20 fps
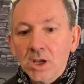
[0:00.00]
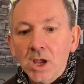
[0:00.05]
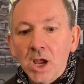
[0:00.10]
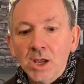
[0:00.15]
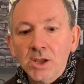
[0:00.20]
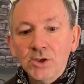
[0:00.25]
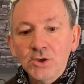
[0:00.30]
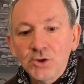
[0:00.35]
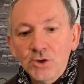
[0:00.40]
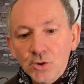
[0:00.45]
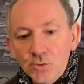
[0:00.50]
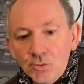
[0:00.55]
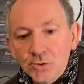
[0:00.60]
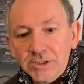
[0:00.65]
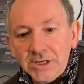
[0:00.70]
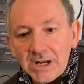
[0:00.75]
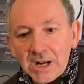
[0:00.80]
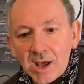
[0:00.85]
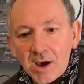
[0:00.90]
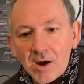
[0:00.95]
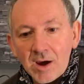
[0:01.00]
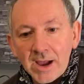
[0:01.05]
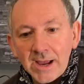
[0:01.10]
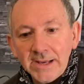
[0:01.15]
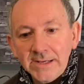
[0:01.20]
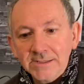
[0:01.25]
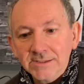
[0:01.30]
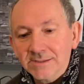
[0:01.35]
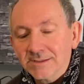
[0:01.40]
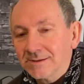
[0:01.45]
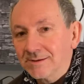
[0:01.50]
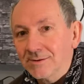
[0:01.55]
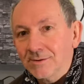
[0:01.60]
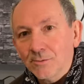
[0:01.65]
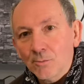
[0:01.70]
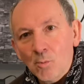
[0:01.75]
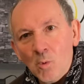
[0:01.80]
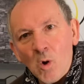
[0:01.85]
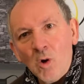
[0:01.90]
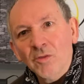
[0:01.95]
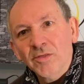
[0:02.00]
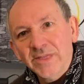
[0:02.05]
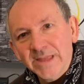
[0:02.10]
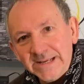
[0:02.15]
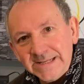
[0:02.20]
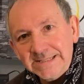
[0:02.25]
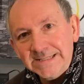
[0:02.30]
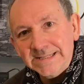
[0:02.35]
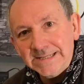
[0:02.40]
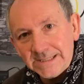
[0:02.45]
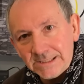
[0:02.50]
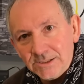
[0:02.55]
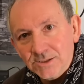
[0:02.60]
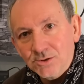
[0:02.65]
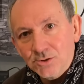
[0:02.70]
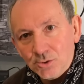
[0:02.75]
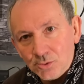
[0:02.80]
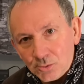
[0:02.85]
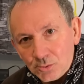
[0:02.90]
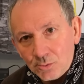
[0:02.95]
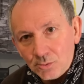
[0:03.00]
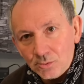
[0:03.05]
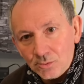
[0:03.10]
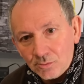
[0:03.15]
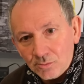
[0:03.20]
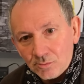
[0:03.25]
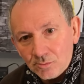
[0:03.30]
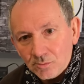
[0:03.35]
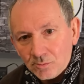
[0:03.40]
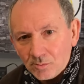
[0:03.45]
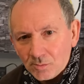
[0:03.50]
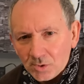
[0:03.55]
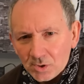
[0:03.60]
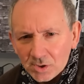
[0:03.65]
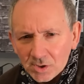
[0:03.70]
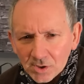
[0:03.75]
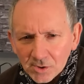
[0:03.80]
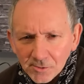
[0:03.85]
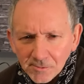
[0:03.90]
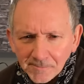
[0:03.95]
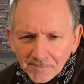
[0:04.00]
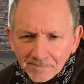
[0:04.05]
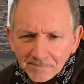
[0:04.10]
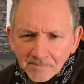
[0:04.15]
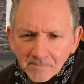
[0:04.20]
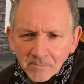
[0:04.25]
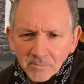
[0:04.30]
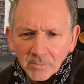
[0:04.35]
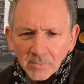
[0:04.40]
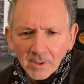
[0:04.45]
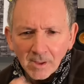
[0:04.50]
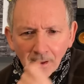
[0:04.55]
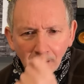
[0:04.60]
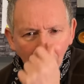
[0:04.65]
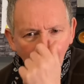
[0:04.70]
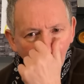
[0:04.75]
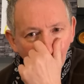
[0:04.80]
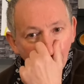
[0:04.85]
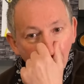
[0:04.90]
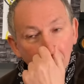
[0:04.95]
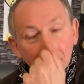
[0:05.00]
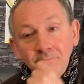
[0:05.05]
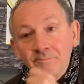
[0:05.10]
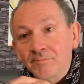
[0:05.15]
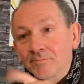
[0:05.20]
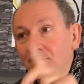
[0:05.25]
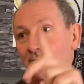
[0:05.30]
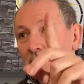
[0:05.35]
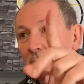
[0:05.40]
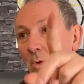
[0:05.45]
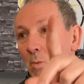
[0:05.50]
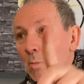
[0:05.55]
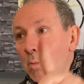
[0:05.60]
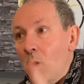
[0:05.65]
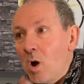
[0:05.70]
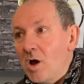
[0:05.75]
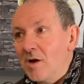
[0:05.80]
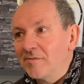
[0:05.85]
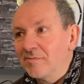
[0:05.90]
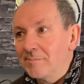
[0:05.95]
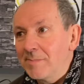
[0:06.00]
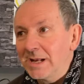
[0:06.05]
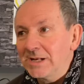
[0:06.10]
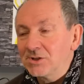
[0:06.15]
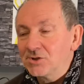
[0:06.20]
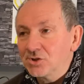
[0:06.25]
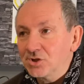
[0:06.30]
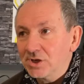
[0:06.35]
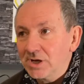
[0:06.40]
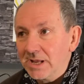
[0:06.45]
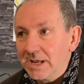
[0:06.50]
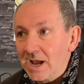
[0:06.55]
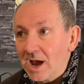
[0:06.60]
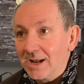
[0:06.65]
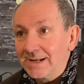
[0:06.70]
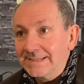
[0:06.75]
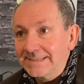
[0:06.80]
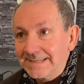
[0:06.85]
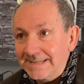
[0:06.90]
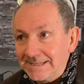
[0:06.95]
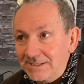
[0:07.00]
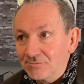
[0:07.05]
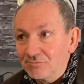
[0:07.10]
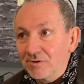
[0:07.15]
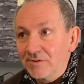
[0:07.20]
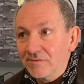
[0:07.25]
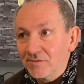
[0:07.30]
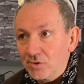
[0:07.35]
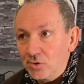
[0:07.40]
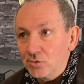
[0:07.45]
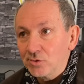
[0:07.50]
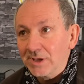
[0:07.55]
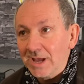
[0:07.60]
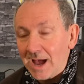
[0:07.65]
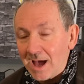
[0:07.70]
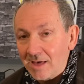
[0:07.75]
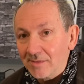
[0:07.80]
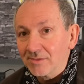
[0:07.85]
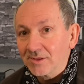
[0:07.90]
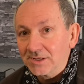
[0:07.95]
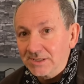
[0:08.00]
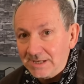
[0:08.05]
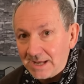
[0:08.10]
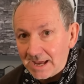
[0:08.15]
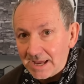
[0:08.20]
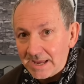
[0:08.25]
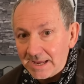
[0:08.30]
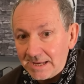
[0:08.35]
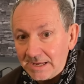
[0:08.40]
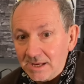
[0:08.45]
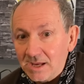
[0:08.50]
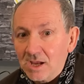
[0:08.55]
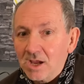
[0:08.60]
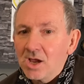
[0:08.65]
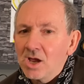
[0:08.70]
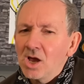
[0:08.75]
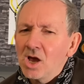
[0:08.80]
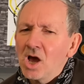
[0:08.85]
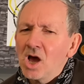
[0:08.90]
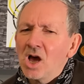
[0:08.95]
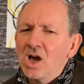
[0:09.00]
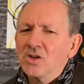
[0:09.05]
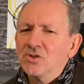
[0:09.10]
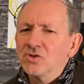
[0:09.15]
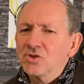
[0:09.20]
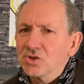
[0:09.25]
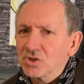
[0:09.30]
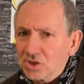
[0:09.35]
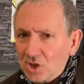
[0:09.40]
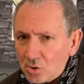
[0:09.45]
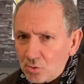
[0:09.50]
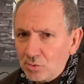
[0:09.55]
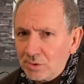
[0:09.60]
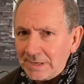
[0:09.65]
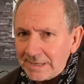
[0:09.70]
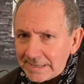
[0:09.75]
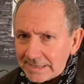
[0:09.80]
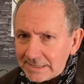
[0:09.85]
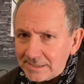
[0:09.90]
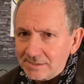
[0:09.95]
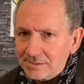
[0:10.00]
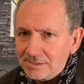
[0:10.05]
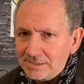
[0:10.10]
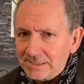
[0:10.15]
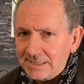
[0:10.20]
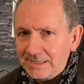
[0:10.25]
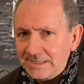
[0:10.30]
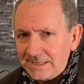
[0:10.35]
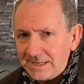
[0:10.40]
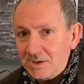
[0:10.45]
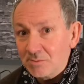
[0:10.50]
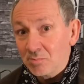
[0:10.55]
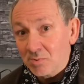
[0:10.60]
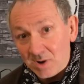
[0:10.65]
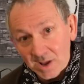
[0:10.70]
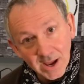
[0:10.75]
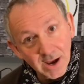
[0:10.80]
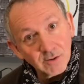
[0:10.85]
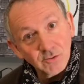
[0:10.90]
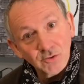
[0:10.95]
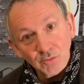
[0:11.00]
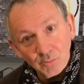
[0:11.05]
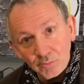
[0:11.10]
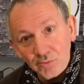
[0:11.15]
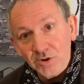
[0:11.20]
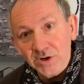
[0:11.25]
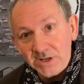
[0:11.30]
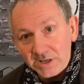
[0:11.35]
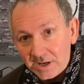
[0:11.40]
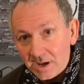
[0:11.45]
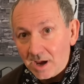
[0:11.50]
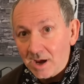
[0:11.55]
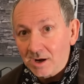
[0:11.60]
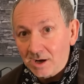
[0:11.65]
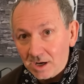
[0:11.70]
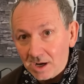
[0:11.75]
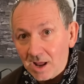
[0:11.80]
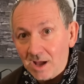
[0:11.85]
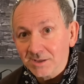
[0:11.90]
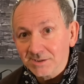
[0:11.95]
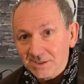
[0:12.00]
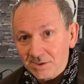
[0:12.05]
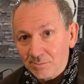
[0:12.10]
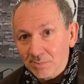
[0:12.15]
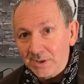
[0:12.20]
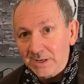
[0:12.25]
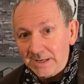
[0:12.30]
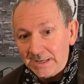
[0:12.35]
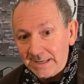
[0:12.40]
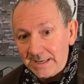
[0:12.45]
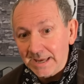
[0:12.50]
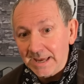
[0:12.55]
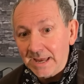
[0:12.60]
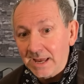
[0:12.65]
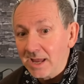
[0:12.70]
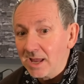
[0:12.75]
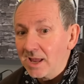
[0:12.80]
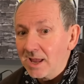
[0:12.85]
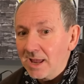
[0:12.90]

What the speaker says: utilize what this can do, you know. Worth mentioning, I did review the other day a Sony CD player. It was a pretty classy bit of kit,